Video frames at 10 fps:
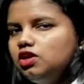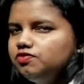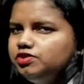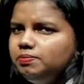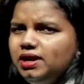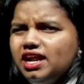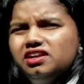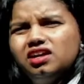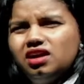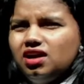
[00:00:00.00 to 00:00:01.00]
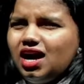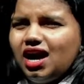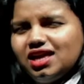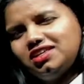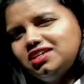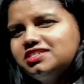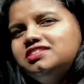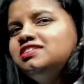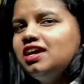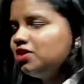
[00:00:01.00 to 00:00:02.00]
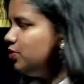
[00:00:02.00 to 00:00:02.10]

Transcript: of the plant? I think it's a direct